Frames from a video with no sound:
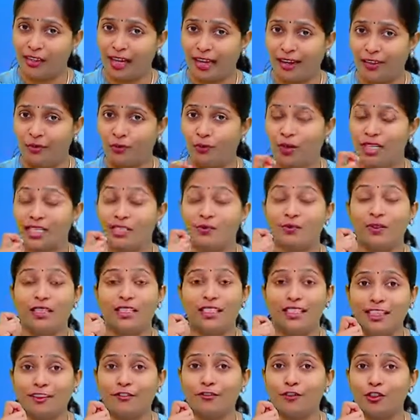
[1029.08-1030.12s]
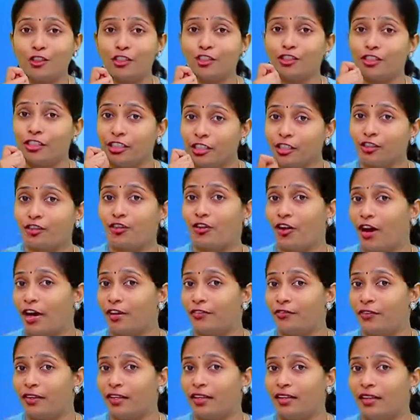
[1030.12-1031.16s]
that, once we give children the
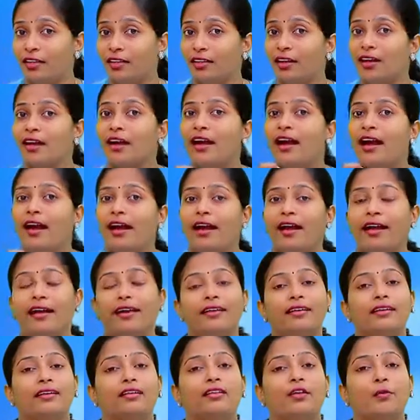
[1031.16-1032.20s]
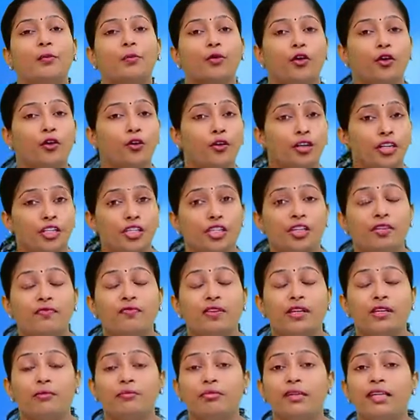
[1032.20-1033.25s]
confidence, and the
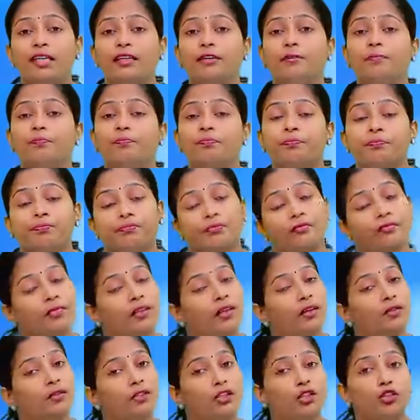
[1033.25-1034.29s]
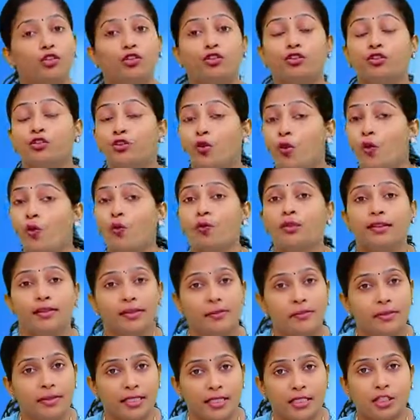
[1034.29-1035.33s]
progression will be with no
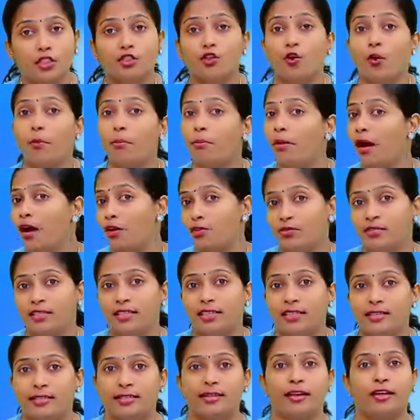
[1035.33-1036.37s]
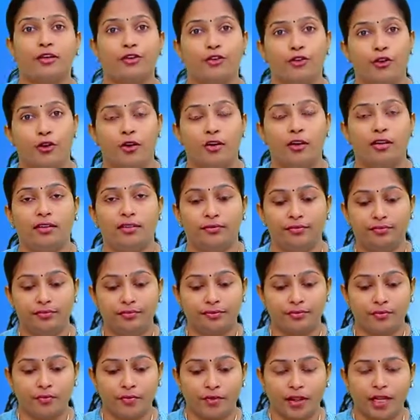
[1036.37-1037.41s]
limits, no boundaries at all.
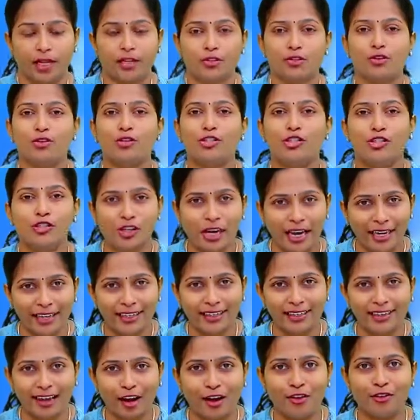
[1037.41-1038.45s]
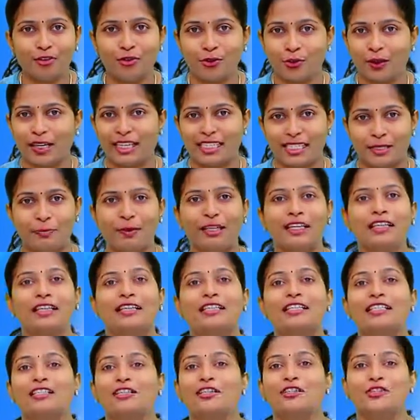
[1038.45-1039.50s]
So try it out to
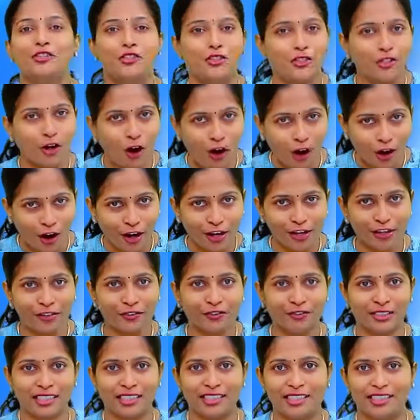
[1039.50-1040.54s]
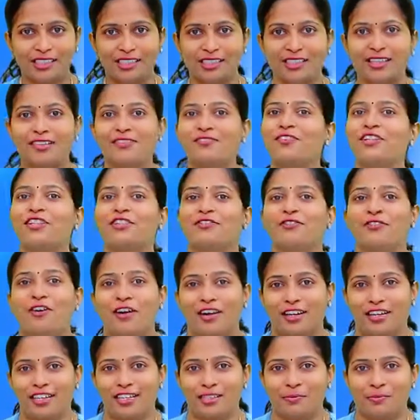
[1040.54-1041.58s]
experience the joy of teaching with
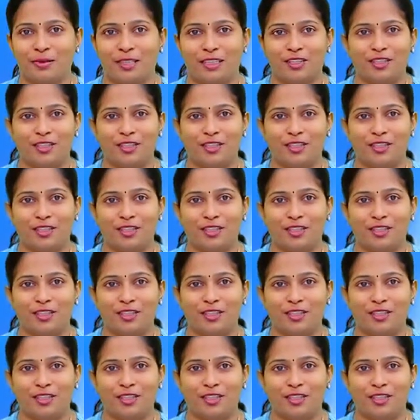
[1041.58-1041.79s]
phonics